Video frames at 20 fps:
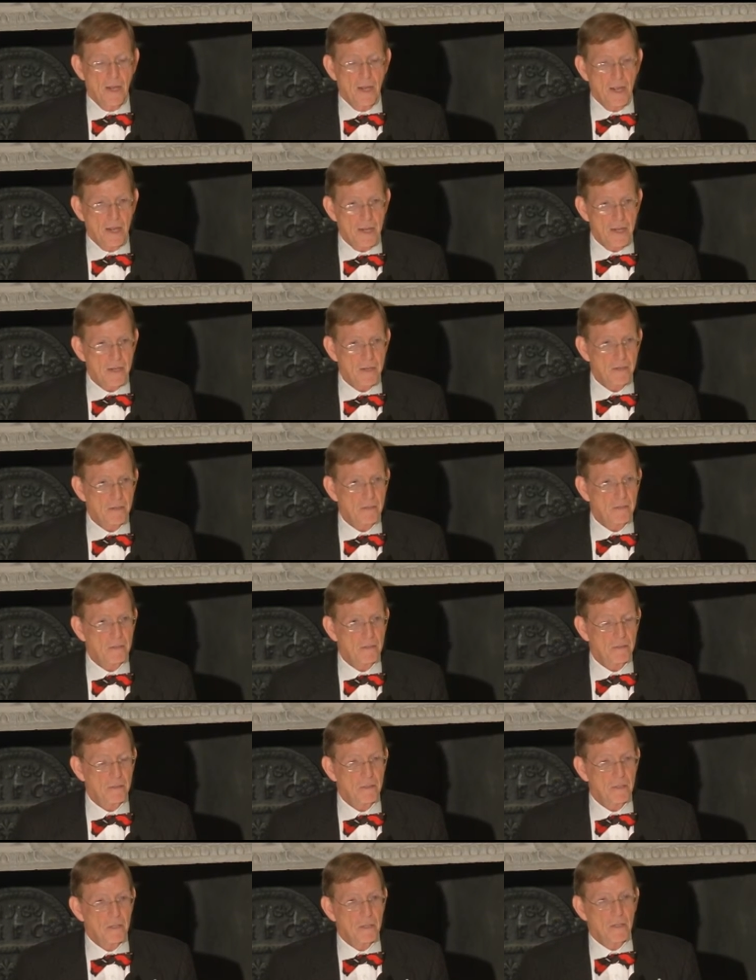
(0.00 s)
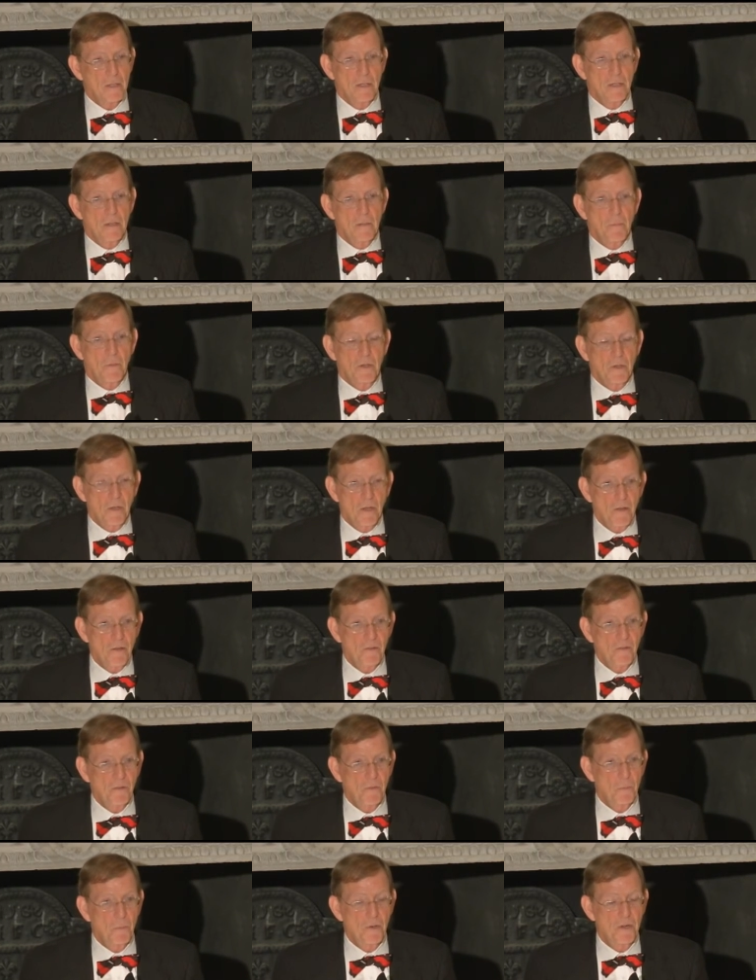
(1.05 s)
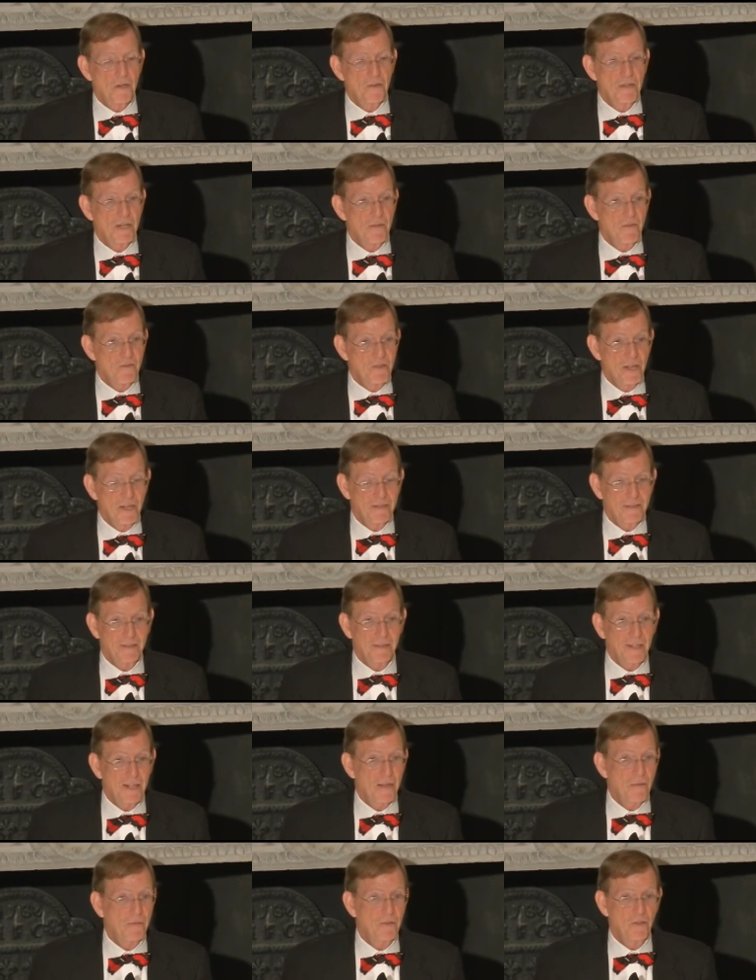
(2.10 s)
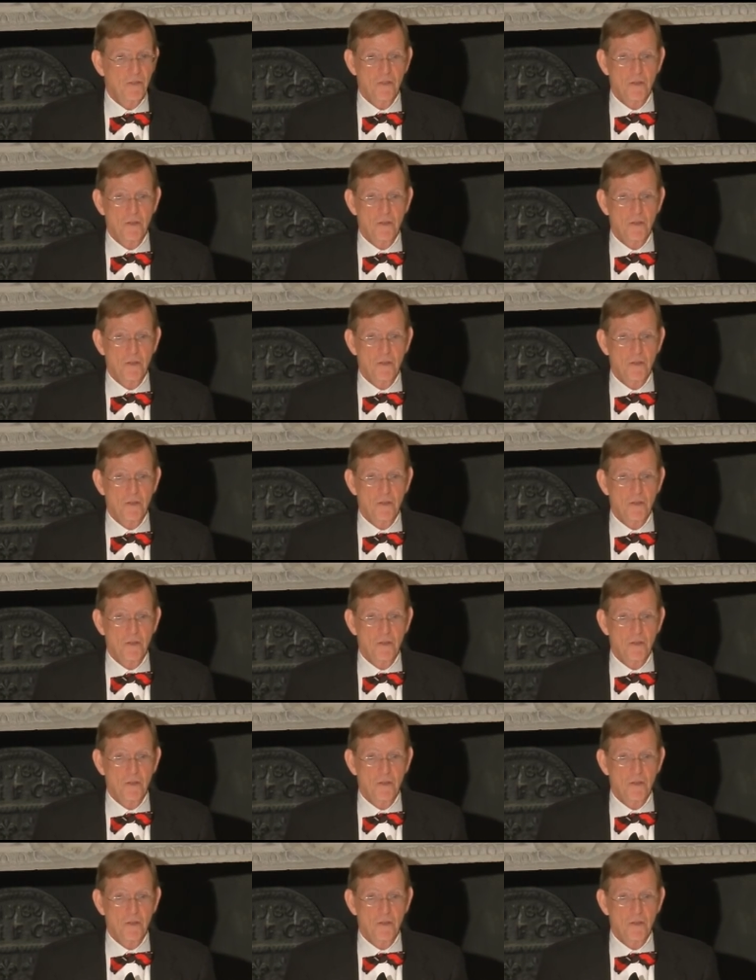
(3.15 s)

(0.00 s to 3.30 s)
And because the British have just left